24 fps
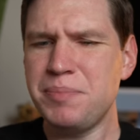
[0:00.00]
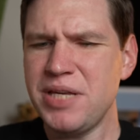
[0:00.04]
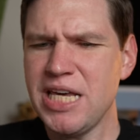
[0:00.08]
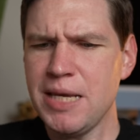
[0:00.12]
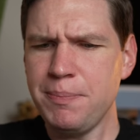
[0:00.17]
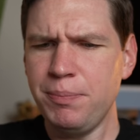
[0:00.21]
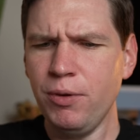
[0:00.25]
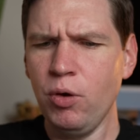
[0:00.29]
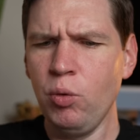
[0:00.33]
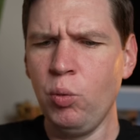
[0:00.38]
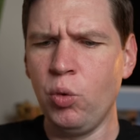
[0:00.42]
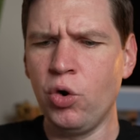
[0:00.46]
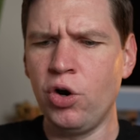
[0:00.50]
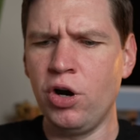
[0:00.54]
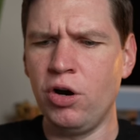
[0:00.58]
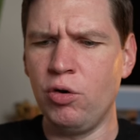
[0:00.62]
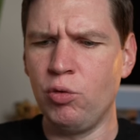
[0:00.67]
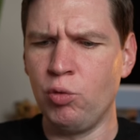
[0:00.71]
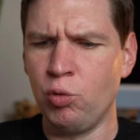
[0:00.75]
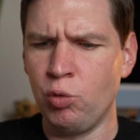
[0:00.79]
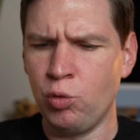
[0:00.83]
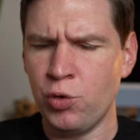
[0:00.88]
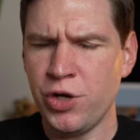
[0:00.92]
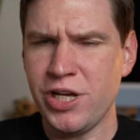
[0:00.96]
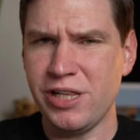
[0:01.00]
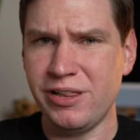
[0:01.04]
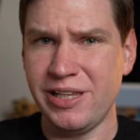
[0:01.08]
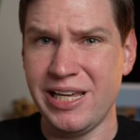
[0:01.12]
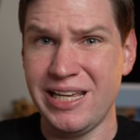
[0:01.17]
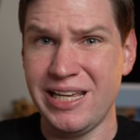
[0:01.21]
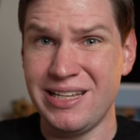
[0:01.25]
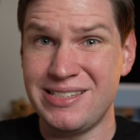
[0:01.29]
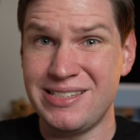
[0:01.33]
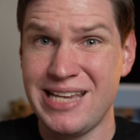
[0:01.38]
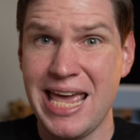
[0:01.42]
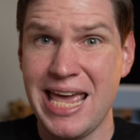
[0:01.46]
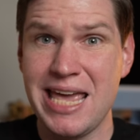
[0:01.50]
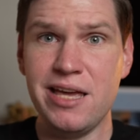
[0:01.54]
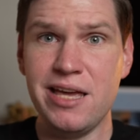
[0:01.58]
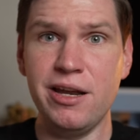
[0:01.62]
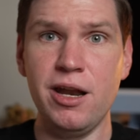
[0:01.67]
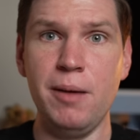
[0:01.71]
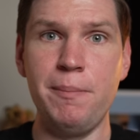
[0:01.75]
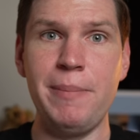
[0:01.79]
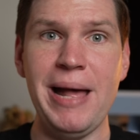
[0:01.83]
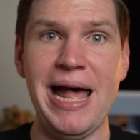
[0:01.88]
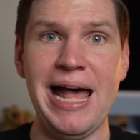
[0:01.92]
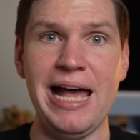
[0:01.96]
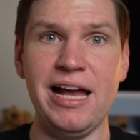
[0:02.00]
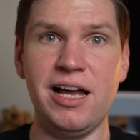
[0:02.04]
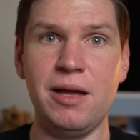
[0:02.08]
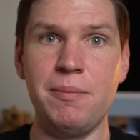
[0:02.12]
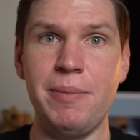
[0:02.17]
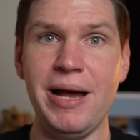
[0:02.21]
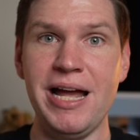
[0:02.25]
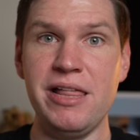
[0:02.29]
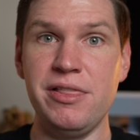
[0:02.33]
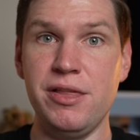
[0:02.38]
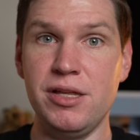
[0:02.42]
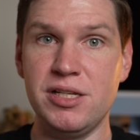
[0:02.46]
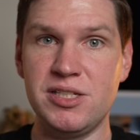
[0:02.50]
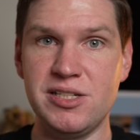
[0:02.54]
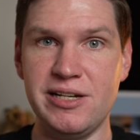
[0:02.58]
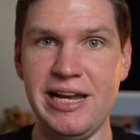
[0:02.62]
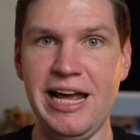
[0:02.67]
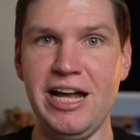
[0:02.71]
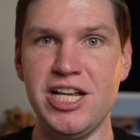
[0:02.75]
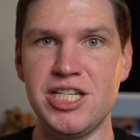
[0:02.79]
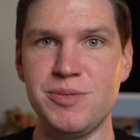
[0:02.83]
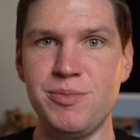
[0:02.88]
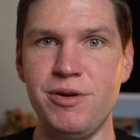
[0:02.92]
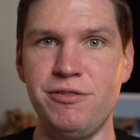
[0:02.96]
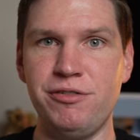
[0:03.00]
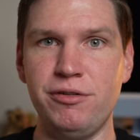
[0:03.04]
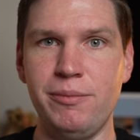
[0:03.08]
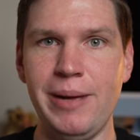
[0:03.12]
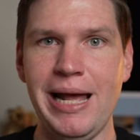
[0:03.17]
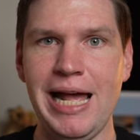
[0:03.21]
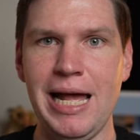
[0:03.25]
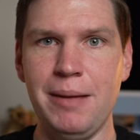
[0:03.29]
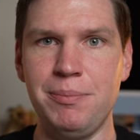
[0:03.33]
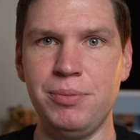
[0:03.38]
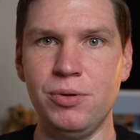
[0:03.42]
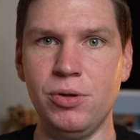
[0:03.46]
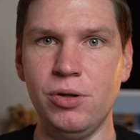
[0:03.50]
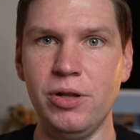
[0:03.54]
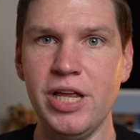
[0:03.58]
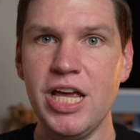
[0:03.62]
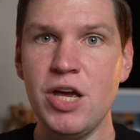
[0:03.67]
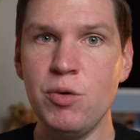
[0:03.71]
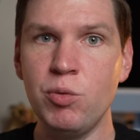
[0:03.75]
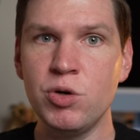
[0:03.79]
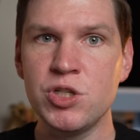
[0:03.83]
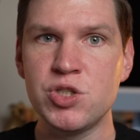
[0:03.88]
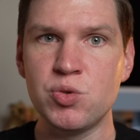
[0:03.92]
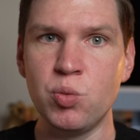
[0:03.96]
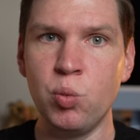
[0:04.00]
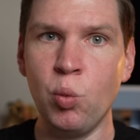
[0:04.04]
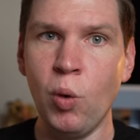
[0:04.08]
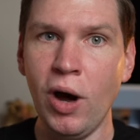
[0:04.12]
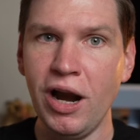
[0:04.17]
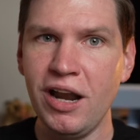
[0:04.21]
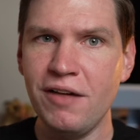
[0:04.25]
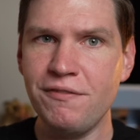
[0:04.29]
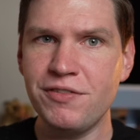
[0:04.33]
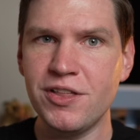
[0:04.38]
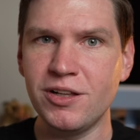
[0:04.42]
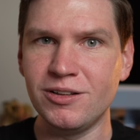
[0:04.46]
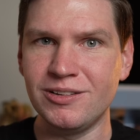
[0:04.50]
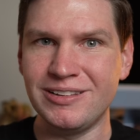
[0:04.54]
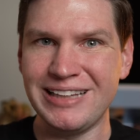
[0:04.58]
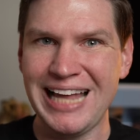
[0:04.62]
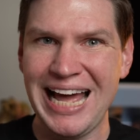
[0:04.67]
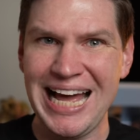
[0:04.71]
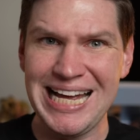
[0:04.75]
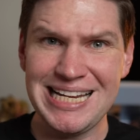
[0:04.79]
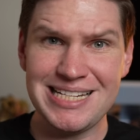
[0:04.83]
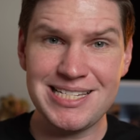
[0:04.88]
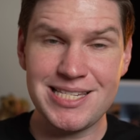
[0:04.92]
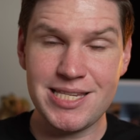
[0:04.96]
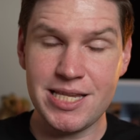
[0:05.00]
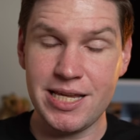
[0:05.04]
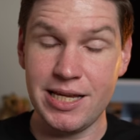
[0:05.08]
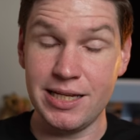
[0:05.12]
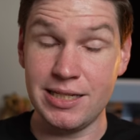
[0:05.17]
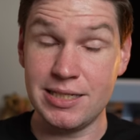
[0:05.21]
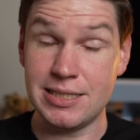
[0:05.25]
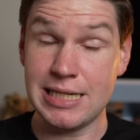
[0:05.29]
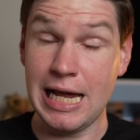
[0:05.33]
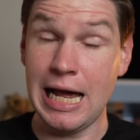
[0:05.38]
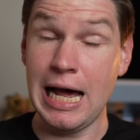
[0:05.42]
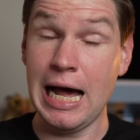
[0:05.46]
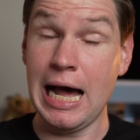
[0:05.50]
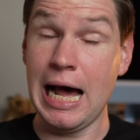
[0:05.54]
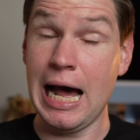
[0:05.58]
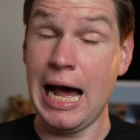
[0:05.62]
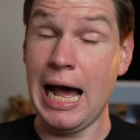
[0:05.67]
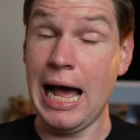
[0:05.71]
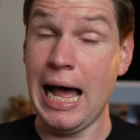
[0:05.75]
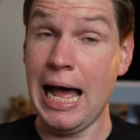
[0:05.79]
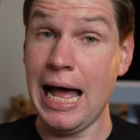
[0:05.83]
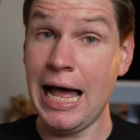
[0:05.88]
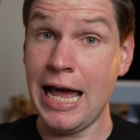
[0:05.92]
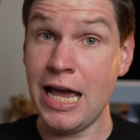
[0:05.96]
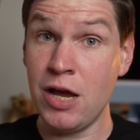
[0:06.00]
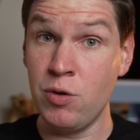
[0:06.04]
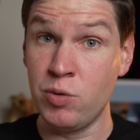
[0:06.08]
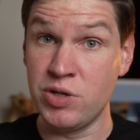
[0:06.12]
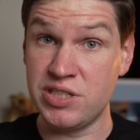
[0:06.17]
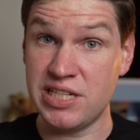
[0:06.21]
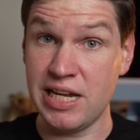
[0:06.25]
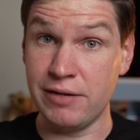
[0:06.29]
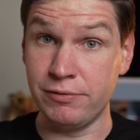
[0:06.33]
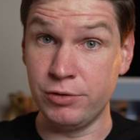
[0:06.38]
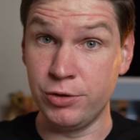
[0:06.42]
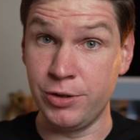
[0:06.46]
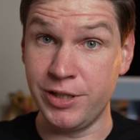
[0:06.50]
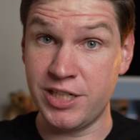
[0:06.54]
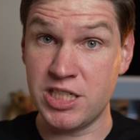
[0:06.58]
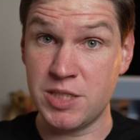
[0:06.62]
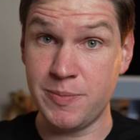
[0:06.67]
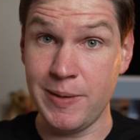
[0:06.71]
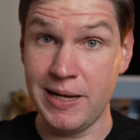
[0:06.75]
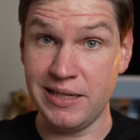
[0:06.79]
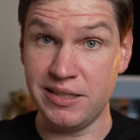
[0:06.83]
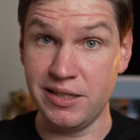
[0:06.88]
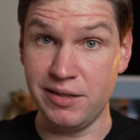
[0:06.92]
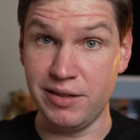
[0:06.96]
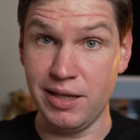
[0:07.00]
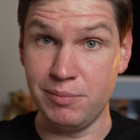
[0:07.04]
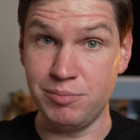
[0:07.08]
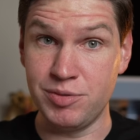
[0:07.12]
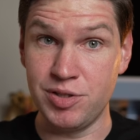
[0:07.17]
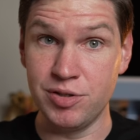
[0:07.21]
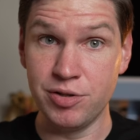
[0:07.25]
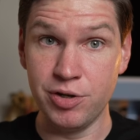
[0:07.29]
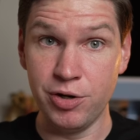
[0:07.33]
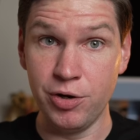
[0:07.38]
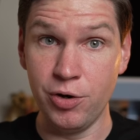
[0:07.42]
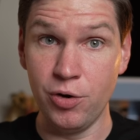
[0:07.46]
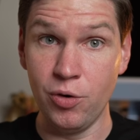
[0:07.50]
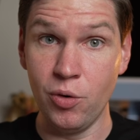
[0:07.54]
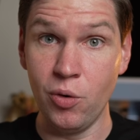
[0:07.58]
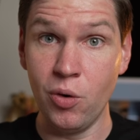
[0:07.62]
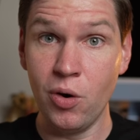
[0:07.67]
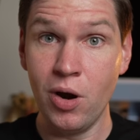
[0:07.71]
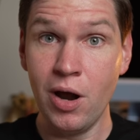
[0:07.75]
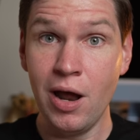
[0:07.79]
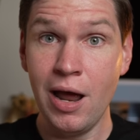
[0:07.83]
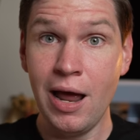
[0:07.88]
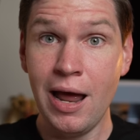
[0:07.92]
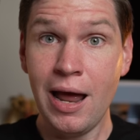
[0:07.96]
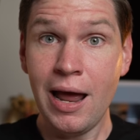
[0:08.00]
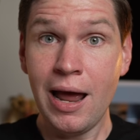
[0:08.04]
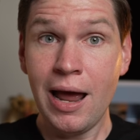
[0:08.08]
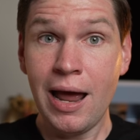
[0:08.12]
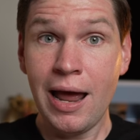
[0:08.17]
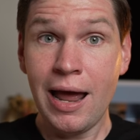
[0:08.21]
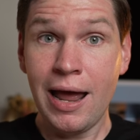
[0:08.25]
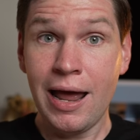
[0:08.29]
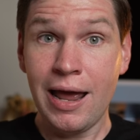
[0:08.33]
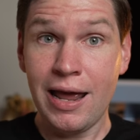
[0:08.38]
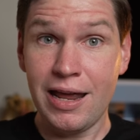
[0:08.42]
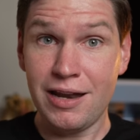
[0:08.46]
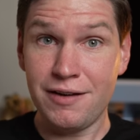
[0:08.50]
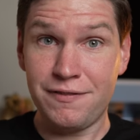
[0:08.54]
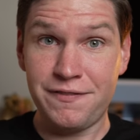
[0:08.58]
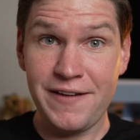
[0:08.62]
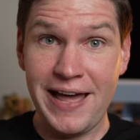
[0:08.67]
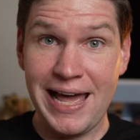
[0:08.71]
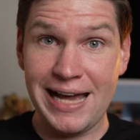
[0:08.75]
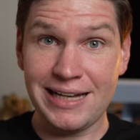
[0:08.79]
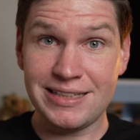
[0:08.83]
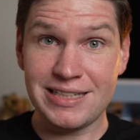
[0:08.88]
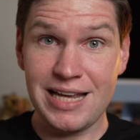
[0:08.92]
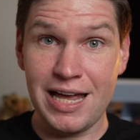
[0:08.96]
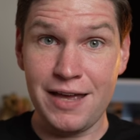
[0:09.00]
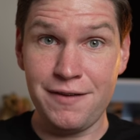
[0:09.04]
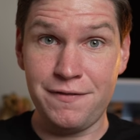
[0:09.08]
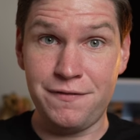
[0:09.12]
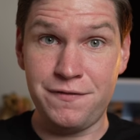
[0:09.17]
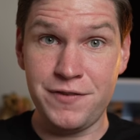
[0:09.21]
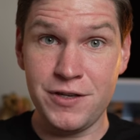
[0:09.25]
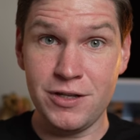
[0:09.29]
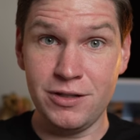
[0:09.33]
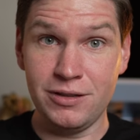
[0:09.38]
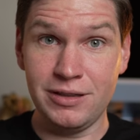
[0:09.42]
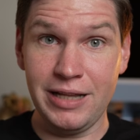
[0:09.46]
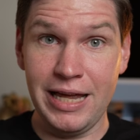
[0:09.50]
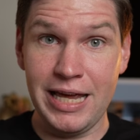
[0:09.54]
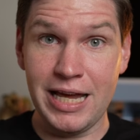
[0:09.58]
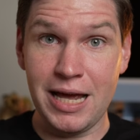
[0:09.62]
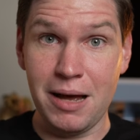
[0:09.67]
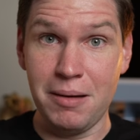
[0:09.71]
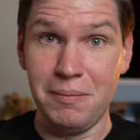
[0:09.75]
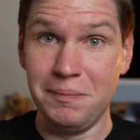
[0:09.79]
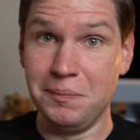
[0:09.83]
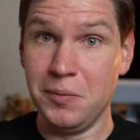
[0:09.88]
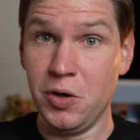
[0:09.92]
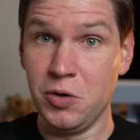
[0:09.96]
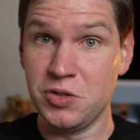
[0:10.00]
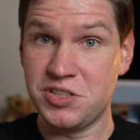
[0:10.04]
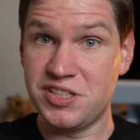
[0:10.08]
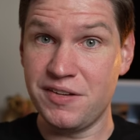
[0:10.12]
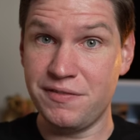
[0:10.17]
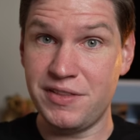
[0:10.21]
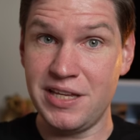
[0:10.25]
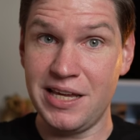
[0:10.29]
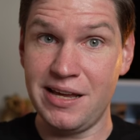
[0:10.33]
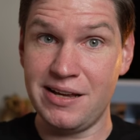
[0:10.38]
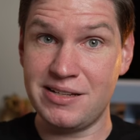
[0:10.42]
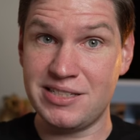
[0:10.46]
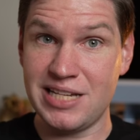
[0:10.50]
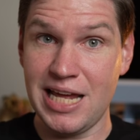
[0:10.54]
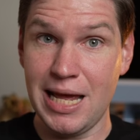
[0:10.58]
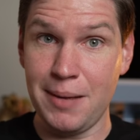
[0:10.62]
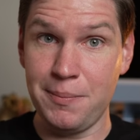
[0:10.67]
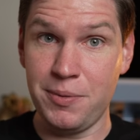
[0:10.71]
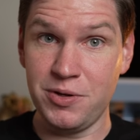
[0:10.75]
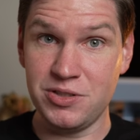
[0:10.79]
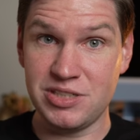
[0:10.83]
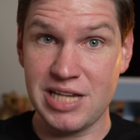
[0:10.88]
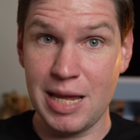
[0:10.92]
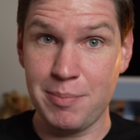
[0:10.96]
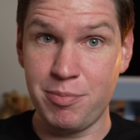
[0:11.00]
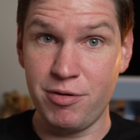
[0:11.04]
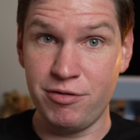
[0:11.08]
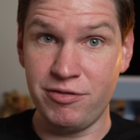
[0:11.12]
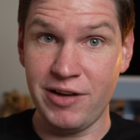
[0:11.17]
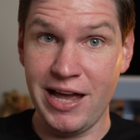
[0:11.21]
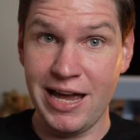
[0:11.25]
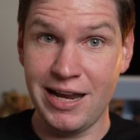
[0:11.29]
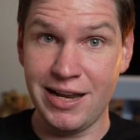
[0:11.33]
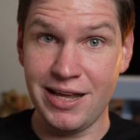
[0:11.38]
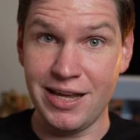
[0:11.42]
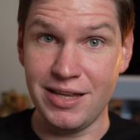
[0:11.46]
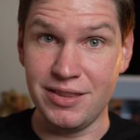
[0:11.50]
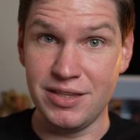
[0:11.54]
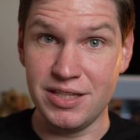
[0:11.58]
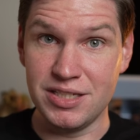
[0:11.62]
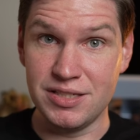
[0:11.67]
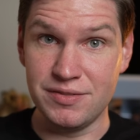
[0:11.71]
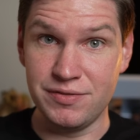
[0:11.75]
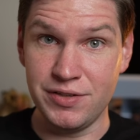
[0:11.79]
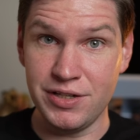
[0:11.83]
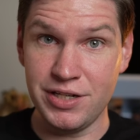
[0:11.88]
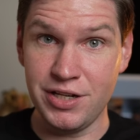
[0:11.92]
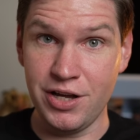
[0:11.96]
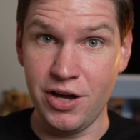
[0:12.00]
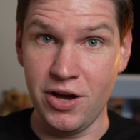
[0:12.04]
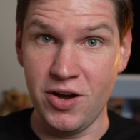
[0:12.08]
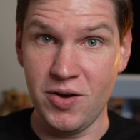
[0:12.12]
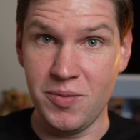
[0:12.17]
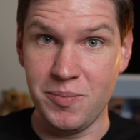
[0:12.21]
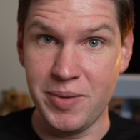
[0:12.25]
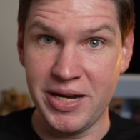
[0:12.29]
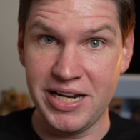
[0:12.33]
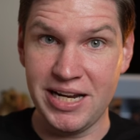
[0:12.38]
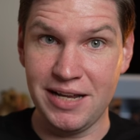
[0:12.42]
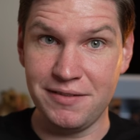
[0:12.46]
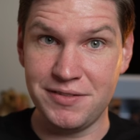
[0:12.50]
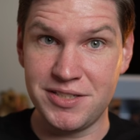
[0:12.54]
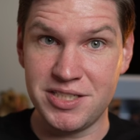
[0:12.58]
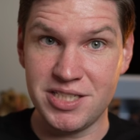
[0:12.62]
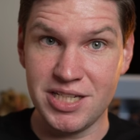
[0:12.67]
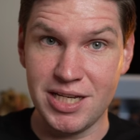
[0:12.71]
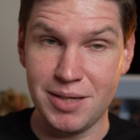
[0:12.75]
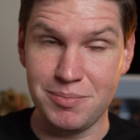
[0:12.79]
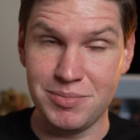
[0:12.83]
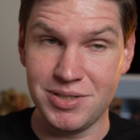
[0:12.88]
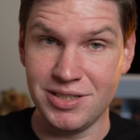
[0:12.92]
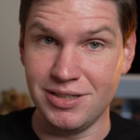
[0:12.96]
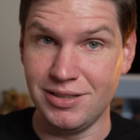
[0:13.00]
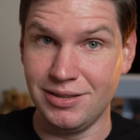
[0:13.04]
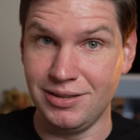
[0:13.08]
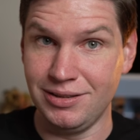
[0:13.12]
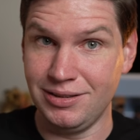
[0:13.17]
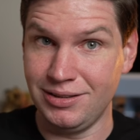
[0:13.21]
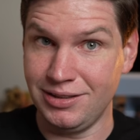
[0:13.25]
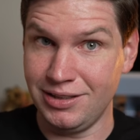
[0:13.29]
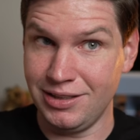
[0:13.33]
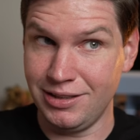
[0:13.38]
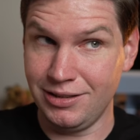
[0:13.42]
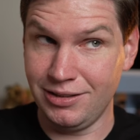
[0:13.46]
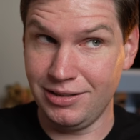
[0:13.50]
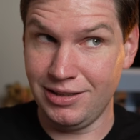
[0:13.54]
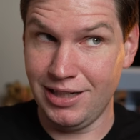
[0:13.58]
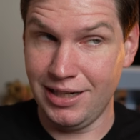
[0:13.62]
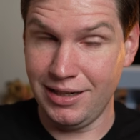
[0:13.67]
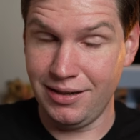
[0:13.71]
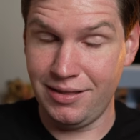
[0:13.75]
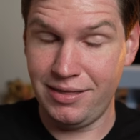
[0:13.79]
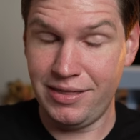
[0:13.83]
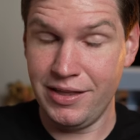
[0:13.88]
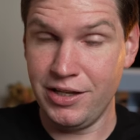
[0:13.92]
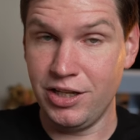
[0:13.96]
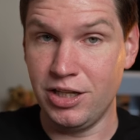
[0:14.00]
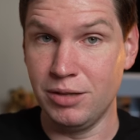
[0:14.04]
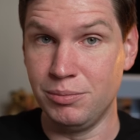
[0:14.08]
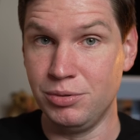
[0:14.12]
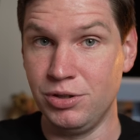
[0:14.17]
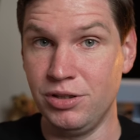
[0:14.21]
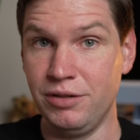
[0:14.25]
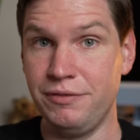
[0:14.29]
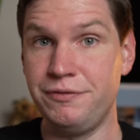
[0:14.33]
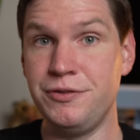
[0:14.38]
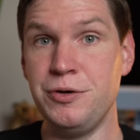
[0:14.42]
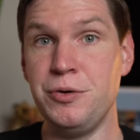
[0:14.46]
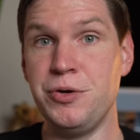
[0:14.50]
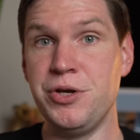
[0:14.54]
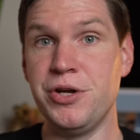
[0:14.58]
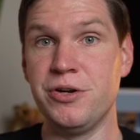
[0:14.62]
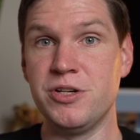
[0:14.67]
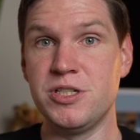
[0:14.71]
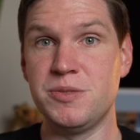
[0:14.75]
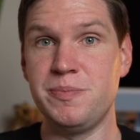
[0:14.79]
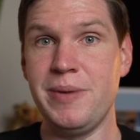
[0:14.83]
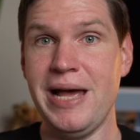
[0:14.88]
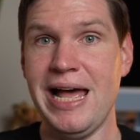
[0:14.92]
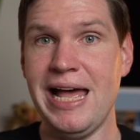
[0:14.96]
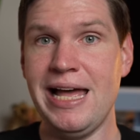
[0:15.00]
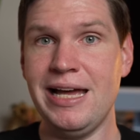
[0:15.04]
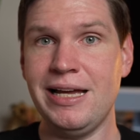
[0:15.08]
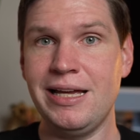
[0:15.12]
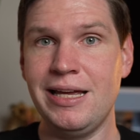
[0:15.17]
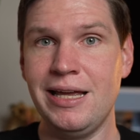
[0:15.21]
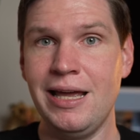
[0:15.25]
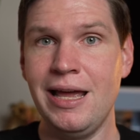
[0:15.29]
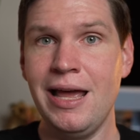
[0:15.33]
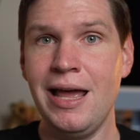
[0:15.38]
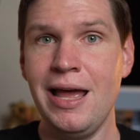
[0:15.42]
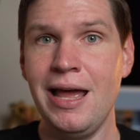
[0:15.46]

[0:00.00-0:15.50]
people were really taken aback by this announcement from Apple. It was one of the last things I was ever expecting them to do. In fact, I feel like most of the examples I provided in this video might have seemed a little unthinkable a few years back,